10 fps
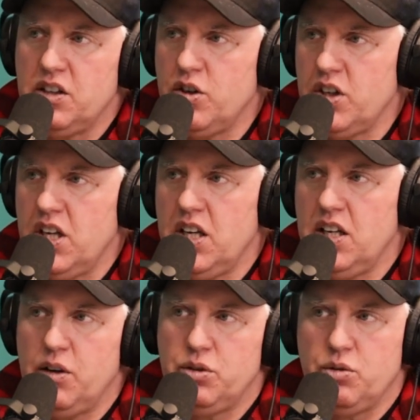and cooking
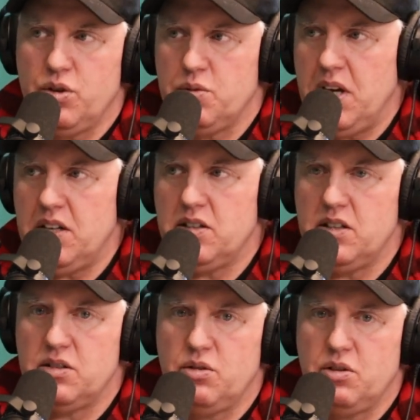and outdoor
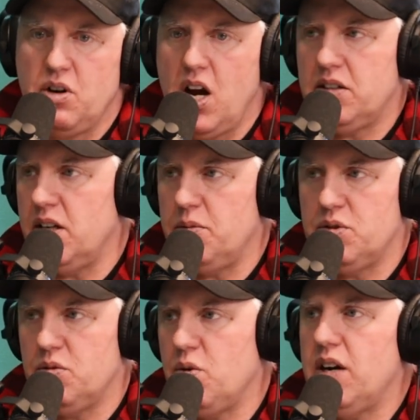spaces or hot
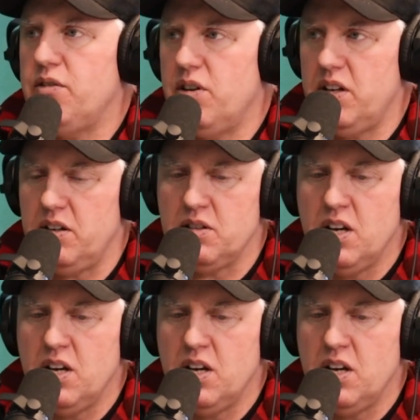tubs or whatever it is.